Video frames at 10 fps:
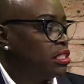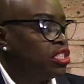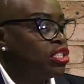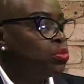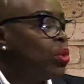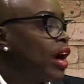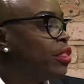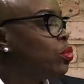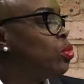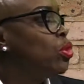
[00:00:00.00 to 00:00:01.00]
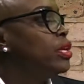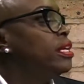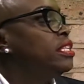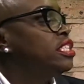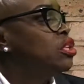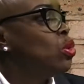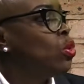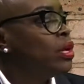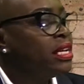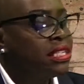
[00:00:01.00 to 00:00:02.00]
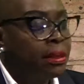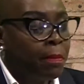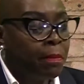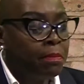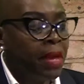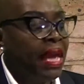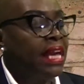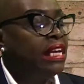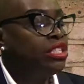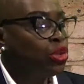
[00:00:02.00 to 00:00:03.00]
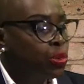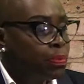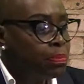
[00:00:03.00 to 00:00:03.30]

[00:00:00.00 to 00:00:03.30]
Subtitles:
This is why the water is a major